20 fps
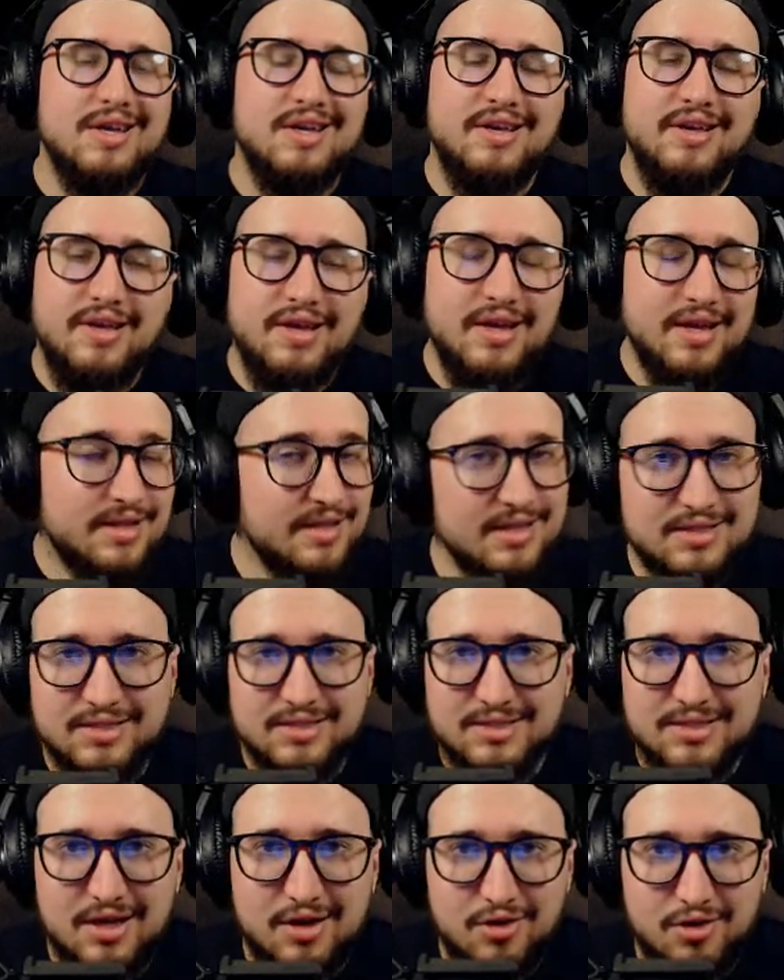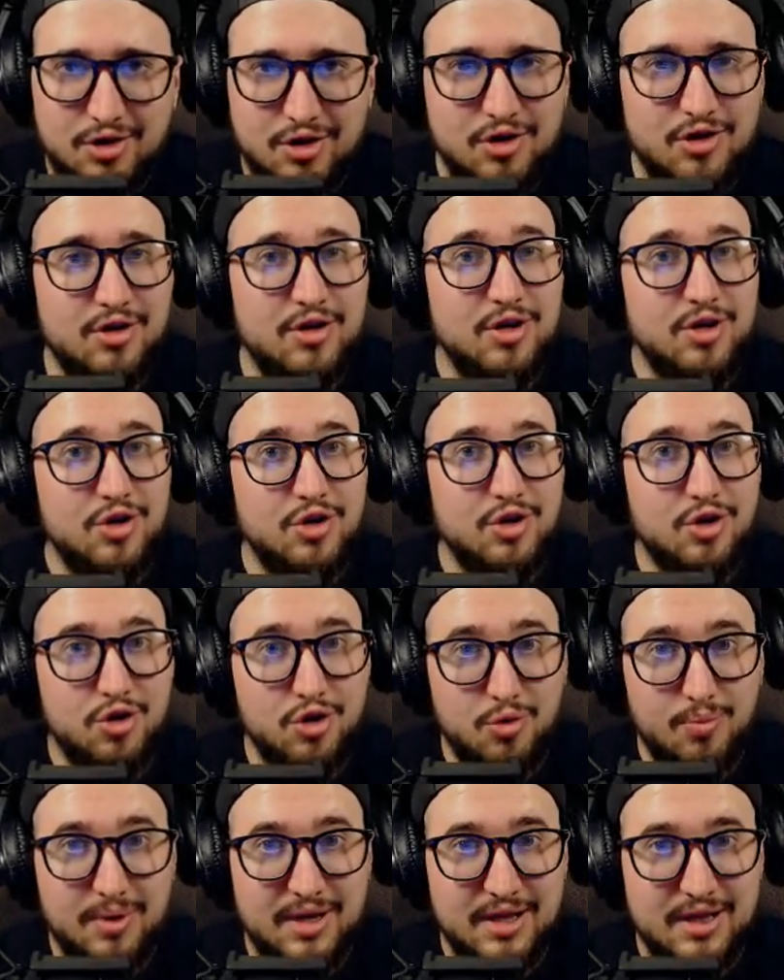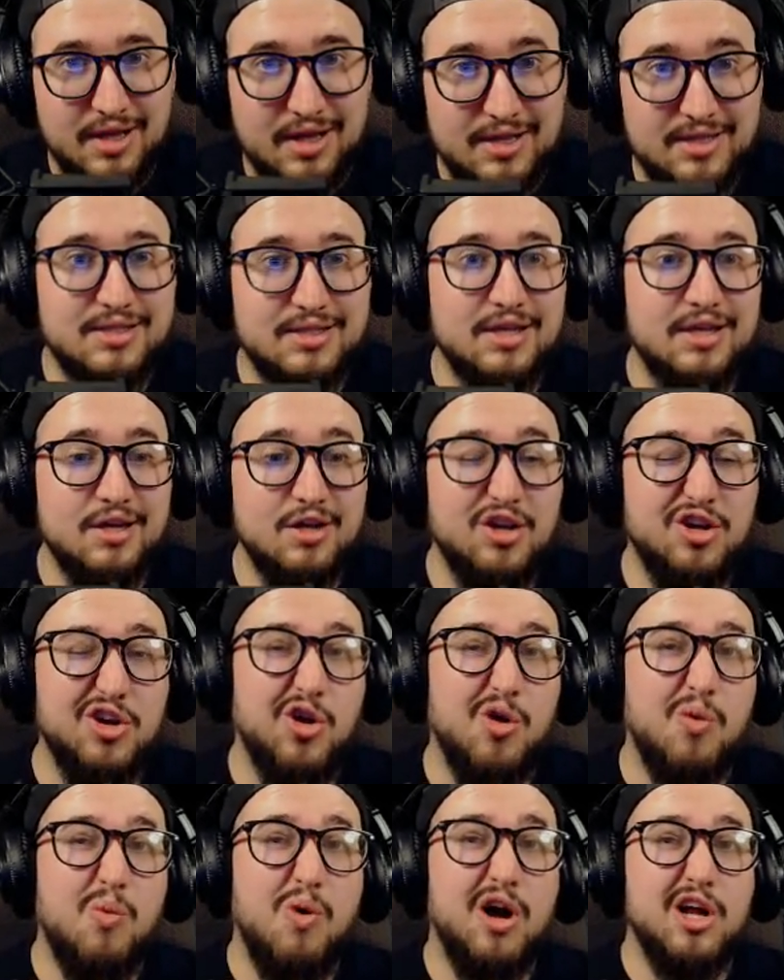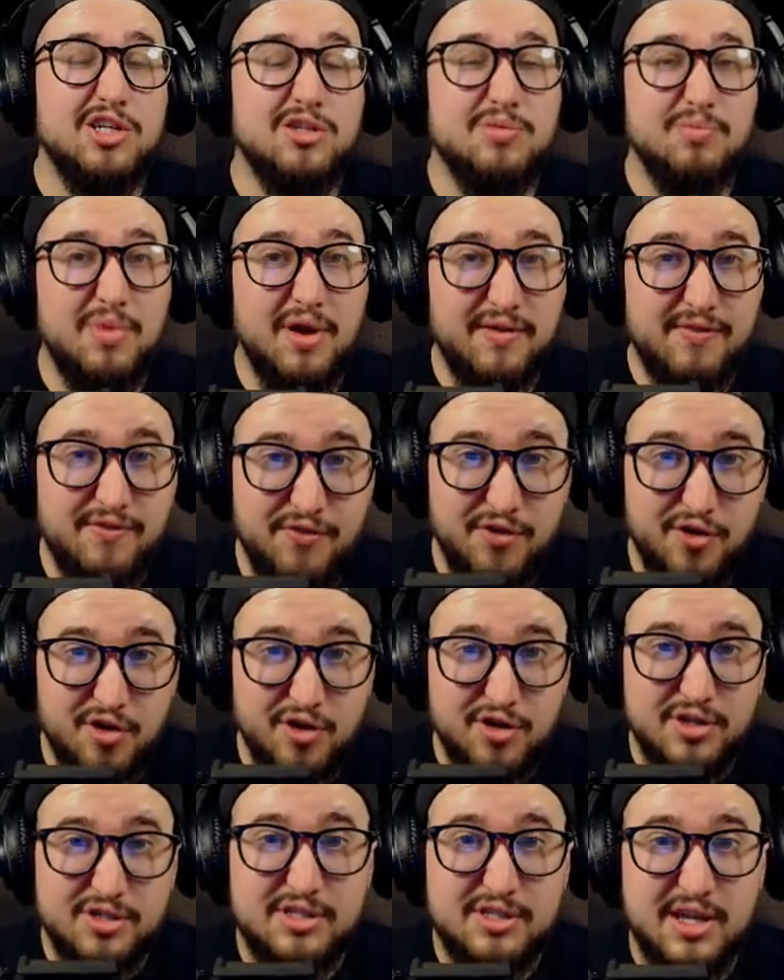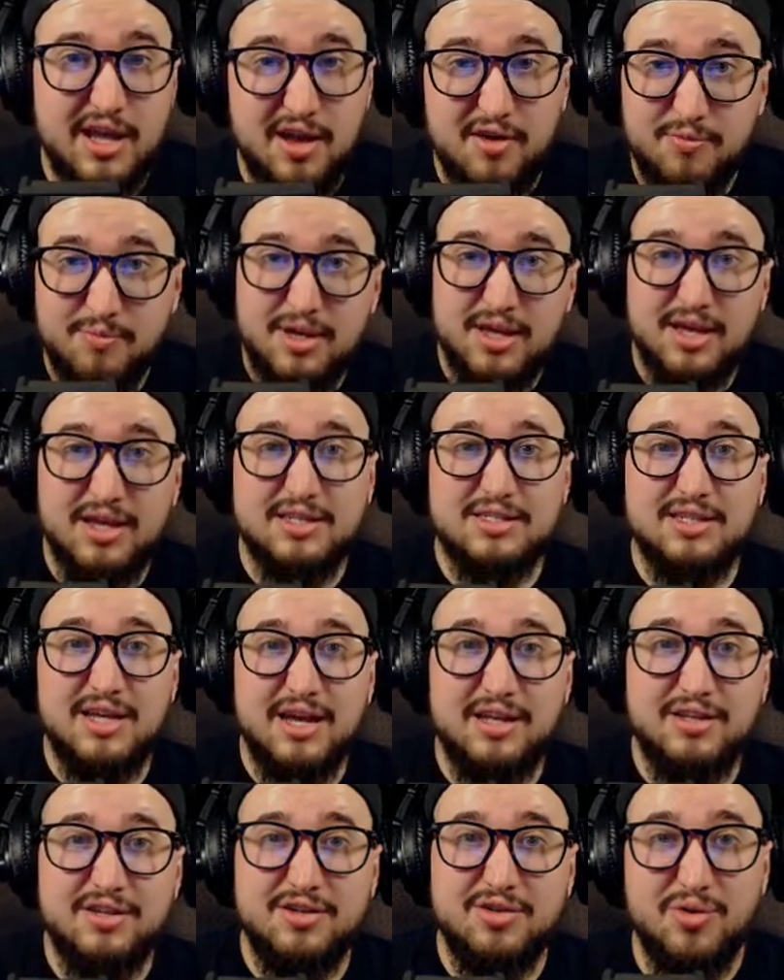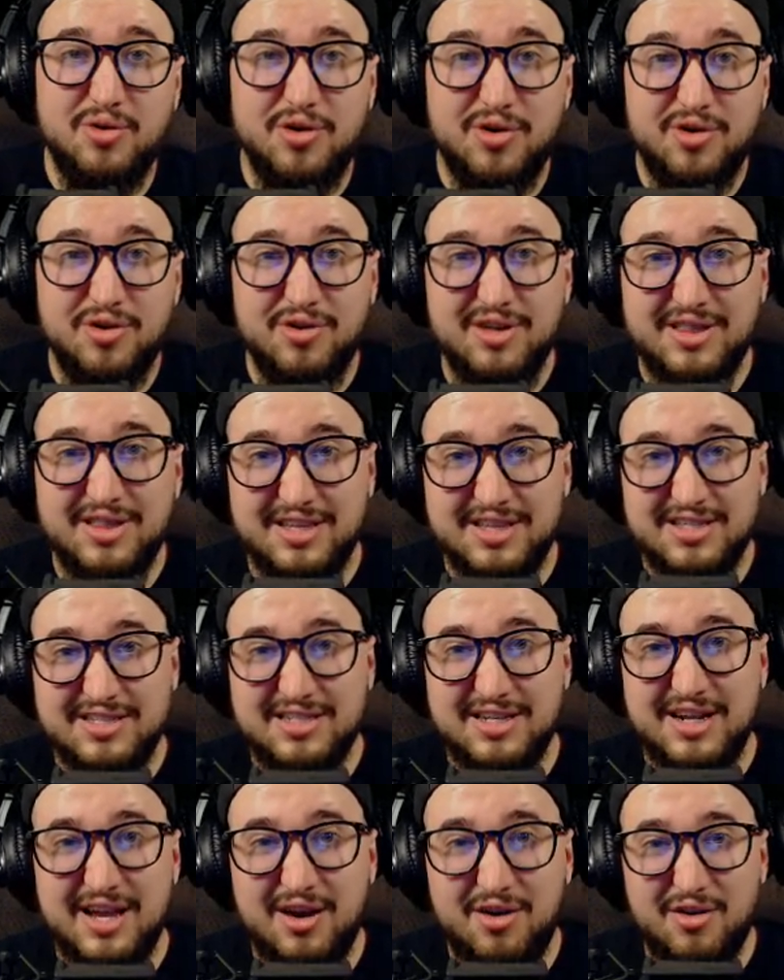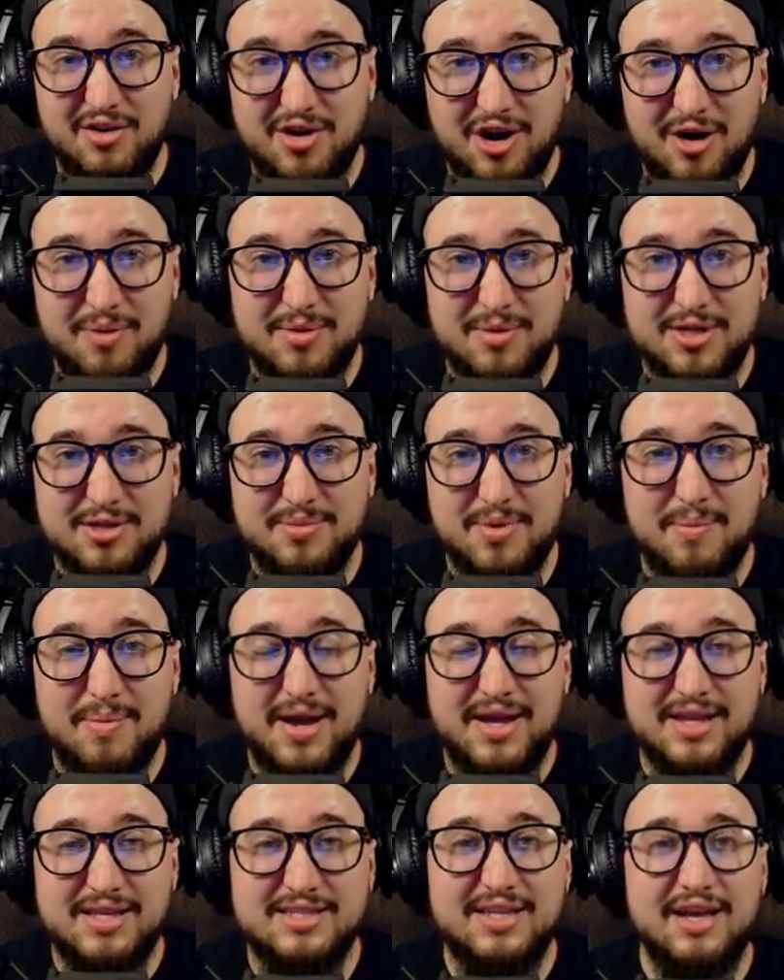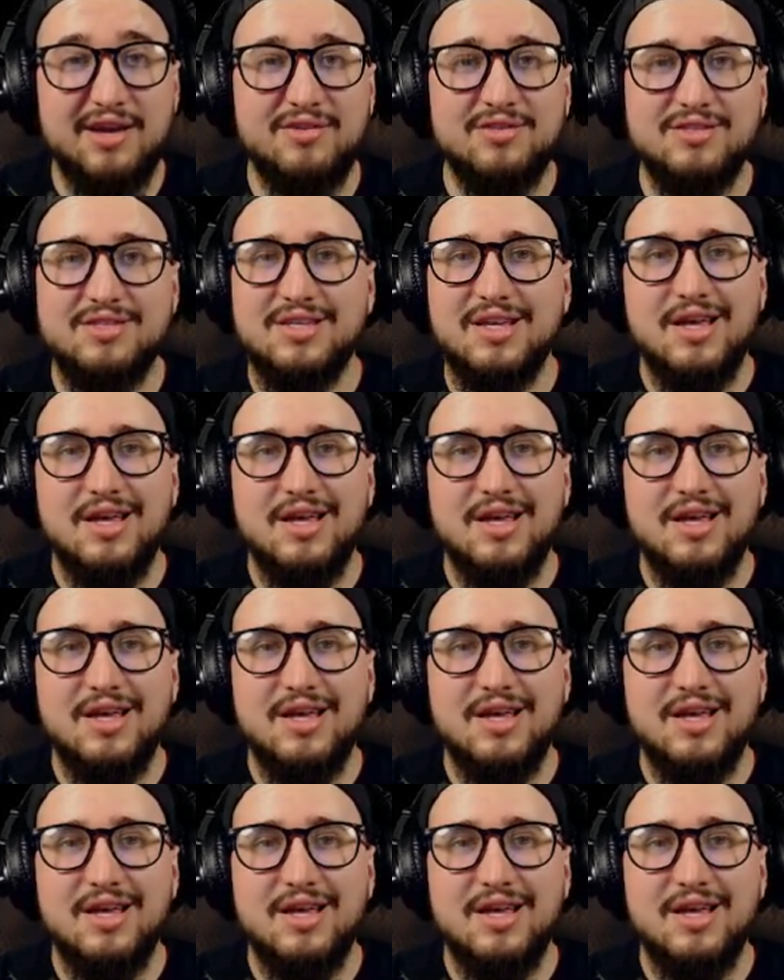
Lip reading: It doesn't sound good. Nobody likes it. Go watch my first FPS guide tutorial and listen to how garbage my mic sounds.